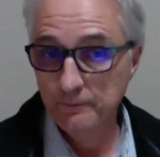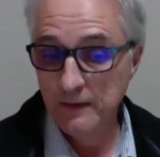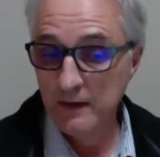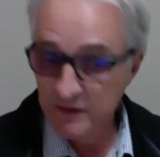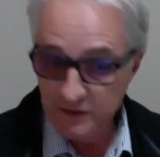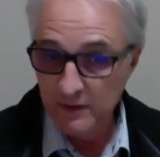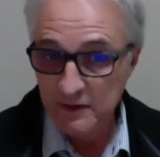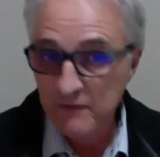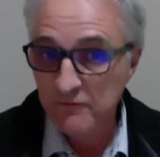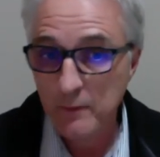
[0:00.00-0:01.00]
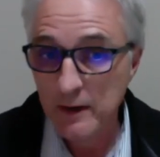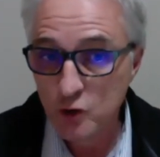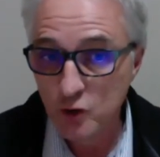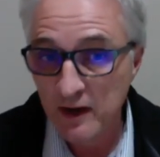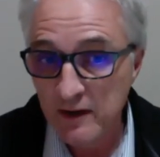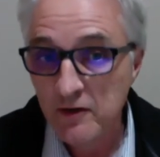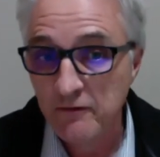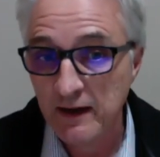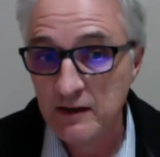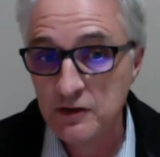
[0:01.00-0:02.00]
Now, there's information in the
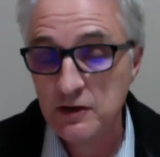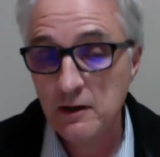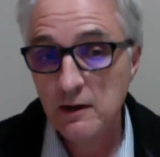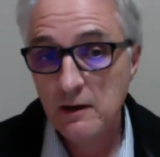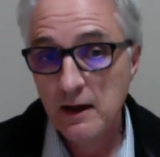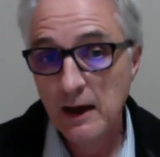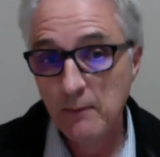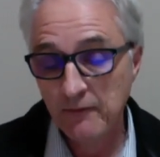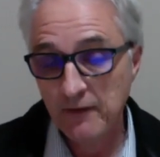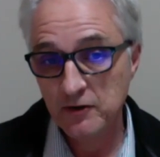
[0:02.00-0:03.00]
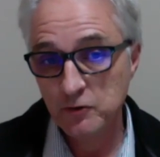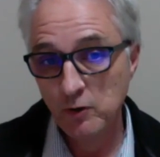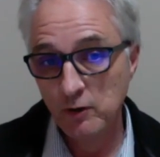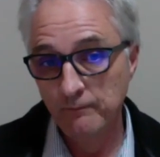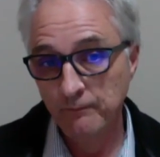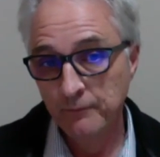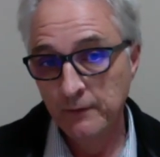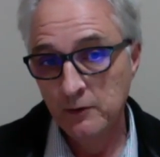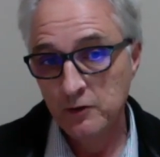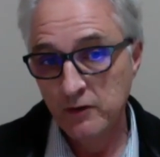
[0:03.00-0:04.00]
facts about that as well.
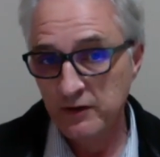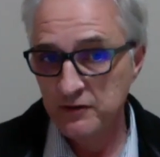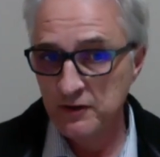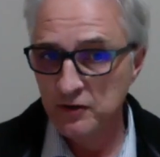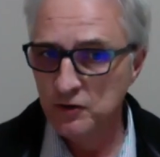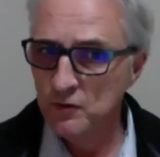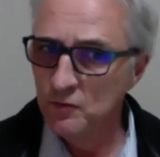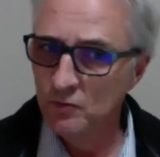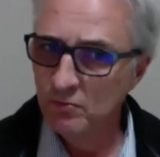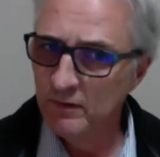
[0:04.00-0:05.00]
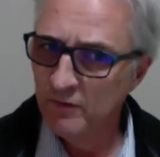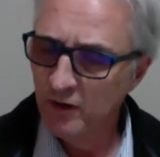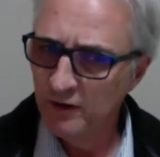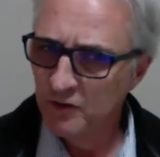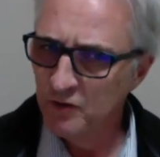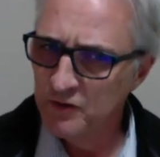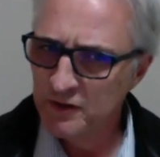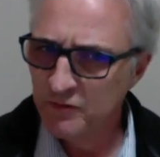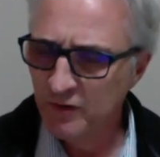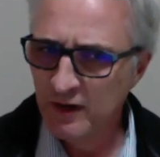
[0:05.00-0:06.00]
So there's these two, if you like, two
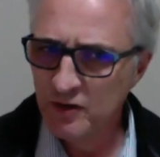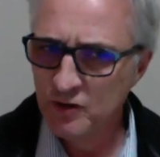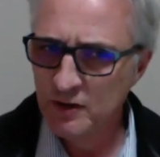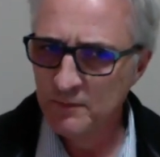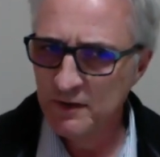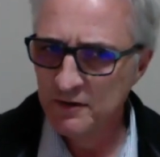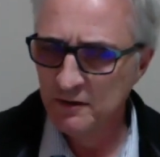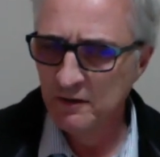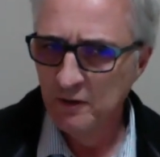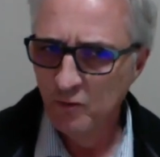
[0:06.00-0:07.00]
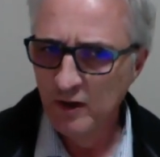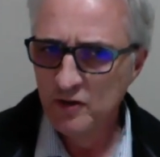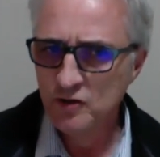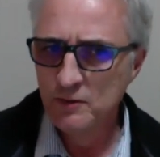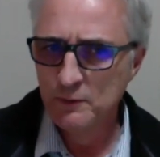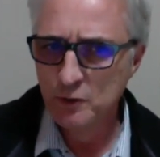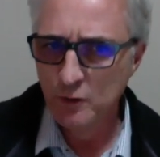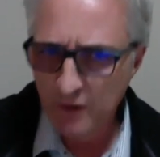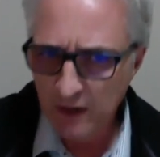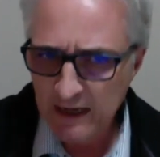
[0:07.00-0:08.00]
sets of relationships. There's a relationship between
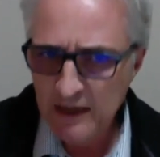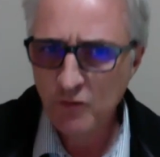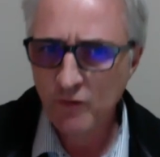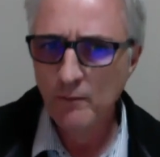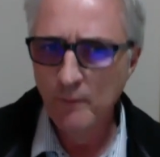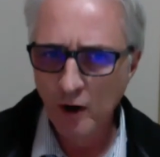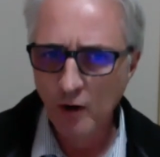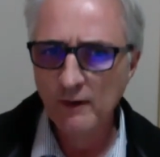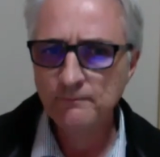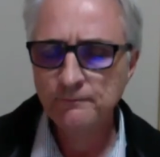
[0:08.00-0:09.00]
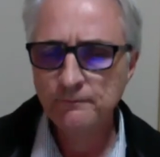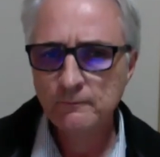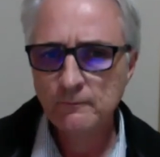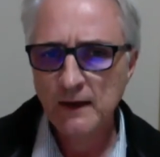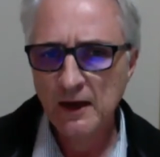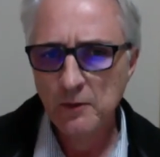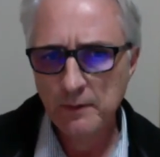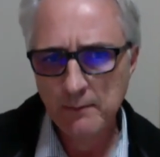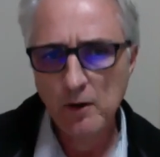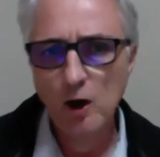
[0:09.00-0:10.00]
the lender and the borrower,
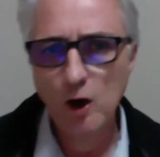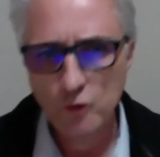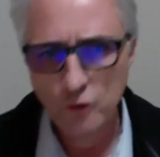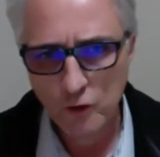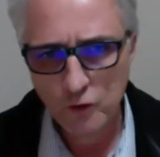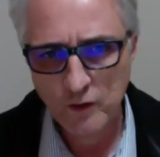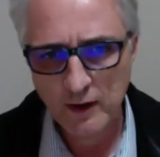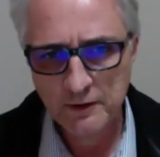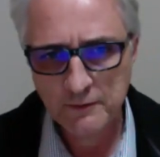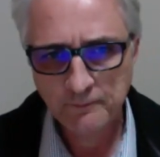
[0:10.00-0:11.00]
underpinned by a loan contract.